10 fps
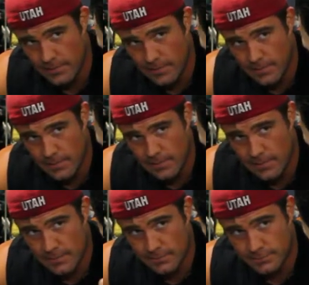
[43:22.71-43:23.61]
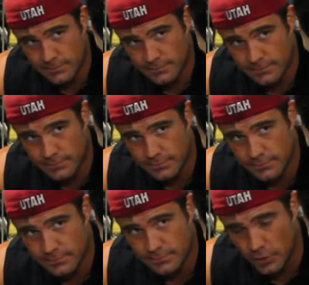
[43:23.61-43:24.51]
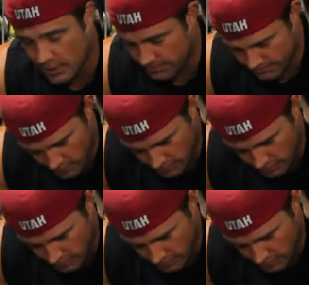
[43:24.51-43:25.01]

I think the serving size is 5 grams. Okay, good.